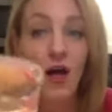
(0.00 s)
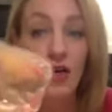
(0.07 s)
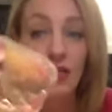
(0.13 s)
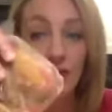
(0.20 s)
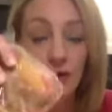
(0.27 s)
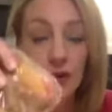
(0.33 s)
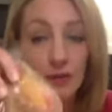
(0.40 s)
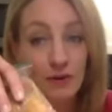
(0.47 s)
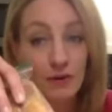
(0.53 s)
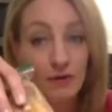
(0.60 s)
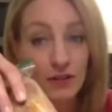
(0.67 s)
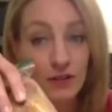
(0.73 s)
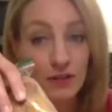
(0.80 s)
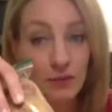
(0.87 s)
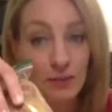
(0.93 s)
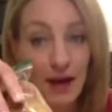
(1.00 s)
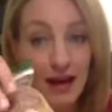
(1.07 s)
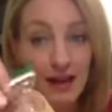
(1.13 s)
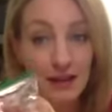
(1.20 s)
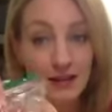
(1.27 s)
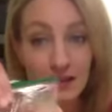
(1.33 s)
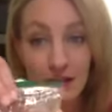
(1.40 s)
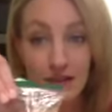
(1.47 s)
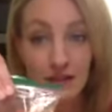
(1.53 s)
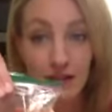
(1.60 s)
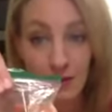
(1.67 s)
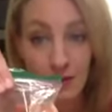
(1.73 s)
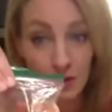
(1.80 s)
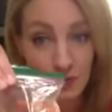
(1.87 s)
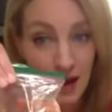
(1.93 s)
Throw them in freezer baggies, little
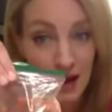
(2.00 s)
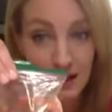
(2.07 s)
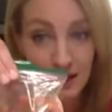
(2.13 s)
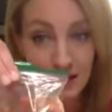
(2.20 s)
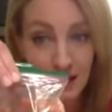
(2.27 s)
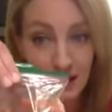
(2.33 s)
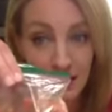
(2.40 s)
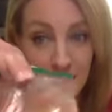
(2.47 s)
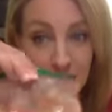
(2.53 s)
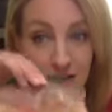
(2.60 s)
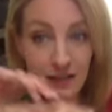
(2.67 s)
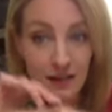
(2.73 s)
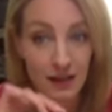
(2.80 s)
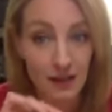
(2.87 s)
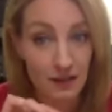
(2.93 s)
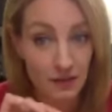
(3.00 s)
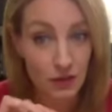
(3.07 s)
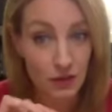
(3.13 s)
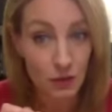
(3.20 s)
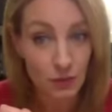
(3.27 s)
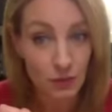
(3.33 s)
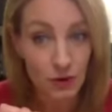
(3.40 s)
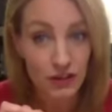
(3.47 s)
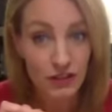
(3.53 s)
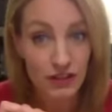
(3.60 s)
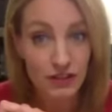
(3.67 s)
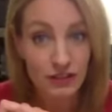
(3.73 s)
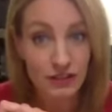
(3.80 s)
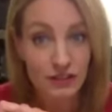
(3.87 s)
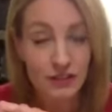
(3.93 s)
sandwich baggies like this in individual
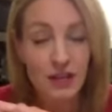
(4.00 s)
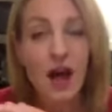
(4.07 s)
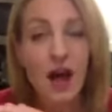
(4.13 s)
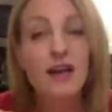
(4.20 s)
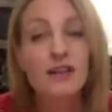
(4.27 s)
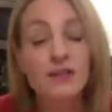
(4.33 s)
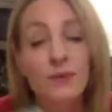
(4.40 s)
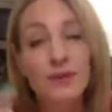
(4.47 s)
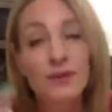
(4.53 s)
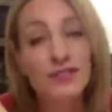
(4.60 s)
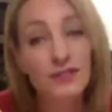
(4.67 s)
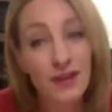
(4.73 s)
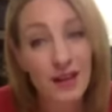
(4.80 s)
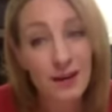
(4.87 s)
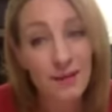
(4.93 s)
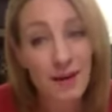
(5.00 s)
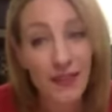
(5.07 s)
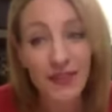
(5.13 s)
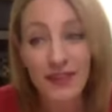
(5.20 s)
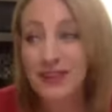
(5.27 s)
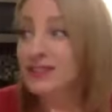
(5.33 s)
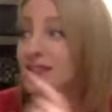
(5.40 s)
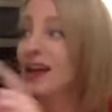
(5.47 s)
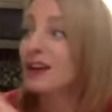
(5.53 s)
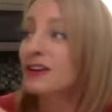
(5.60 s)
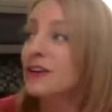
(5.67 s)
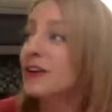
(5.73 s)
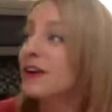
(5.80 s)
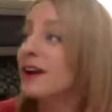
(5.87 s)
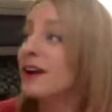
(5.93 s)
portions. So what's great about this, you're
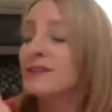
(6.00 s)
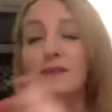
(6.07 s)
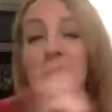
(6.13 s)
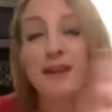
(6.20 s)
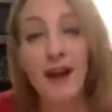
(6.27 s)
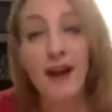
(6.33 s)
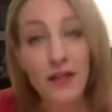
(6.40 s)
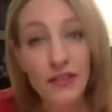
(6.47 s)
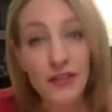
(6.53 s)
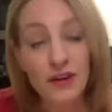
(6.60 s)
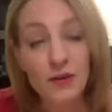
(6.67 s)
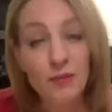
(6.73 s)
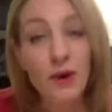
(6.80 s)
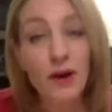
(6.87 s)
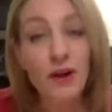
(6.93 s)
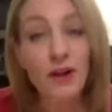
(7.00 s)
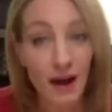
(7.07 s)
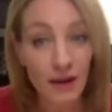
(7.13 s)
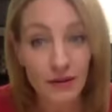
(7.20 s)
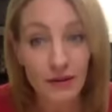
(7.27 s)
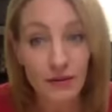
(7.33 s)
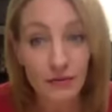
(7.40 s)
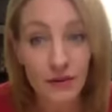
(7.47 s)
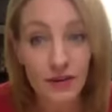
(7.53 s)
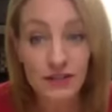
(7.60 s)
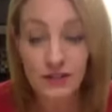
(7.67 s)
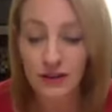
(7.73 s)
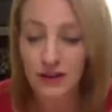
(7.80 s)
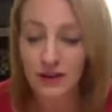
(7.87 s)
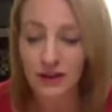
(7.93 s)
going to have something healthy to pull out of the
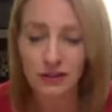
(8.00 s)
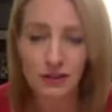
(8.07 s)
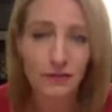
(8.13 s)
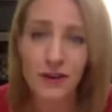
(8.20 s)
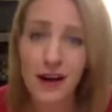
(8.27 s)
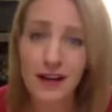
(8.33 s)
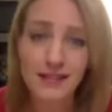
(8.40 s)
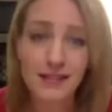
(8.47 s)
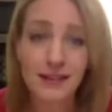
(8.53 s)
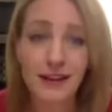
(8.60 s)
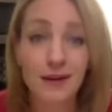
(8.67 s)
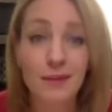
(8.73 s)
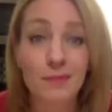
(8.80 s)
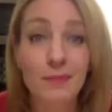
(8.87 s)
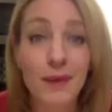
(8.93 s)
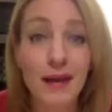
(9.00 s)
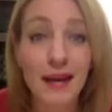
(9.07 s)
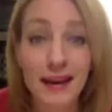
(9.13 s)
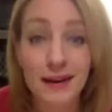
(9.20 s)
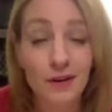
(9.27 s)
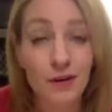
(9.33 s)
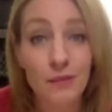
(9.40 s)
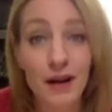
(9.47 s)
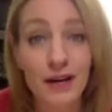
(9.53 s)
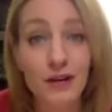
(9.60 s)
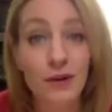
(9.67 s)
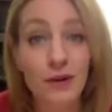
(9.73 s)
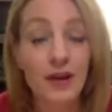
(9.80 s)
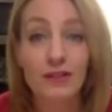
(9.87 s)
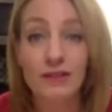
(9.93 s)
freezer. It'll defrost in like a minute in your
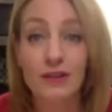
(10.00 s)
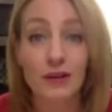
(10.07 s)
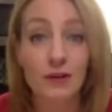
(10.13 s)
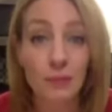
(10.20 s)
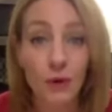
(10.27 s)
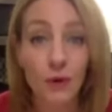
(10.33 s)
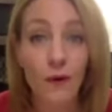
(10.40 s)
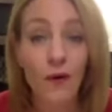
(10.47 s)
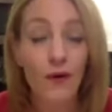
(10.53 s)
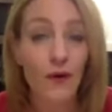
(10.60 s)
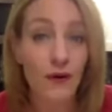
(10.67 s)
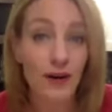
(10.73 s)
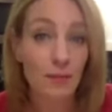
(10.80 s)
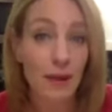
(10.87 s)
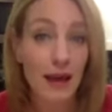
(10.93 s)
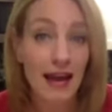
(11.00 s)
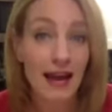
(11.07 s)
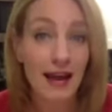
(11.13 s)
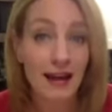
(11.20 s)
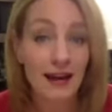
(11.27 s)
microwave in a bowl or in a pan.